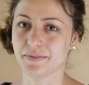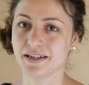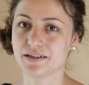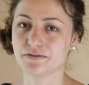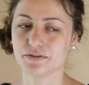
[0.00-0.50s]

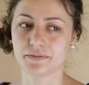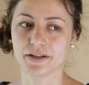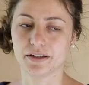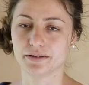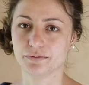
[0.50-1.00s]
means for
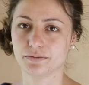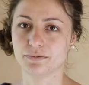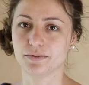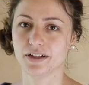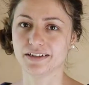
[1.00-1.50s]
me
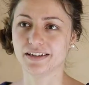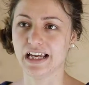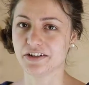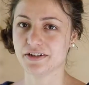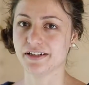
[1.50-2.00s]
and what
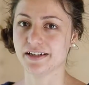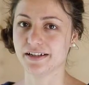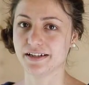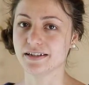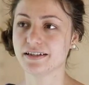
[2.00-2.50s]
actually
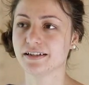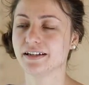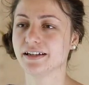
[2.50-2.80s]
He is.